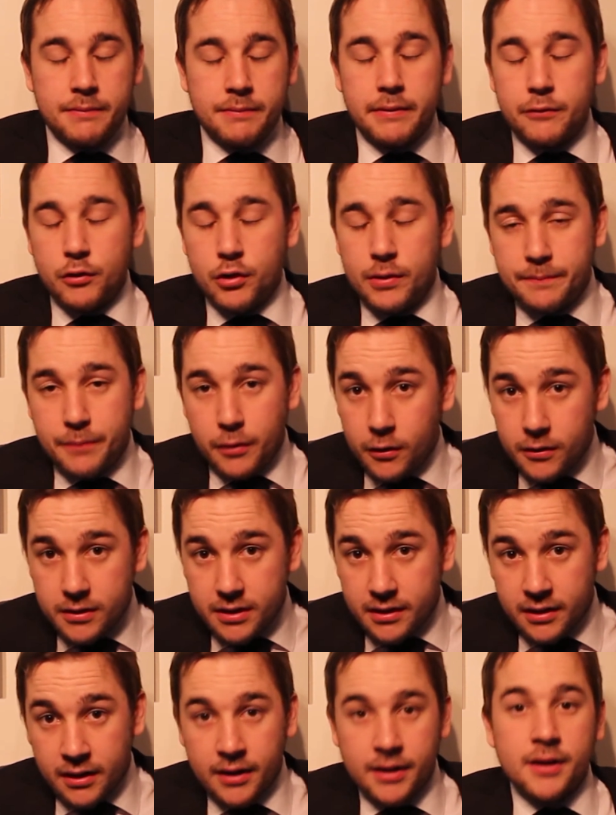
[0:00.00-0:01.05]
But more
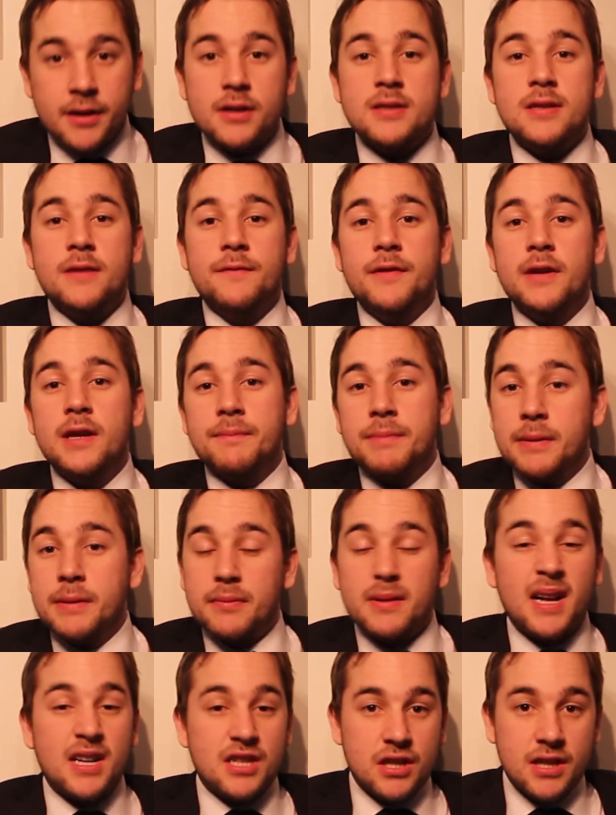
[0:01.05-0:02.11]
importantly, something that
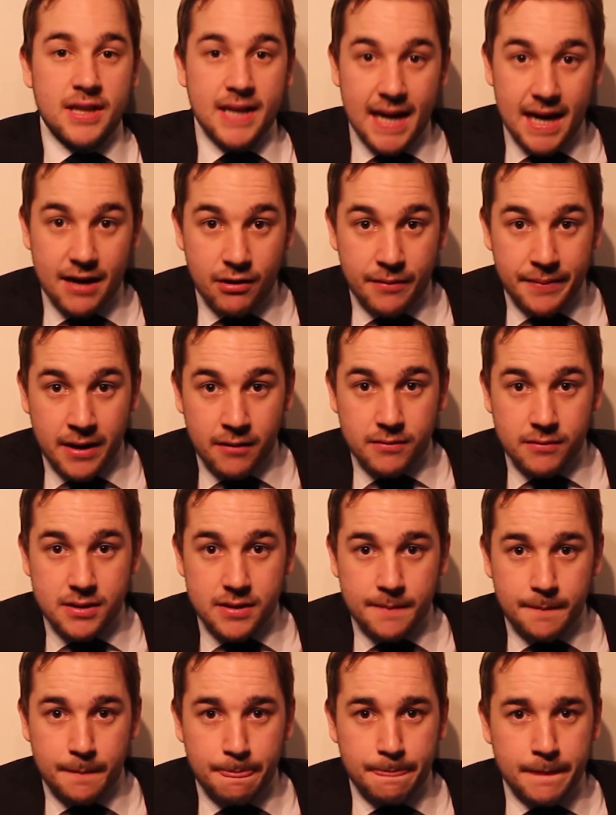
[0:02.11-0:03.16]
people actually care about.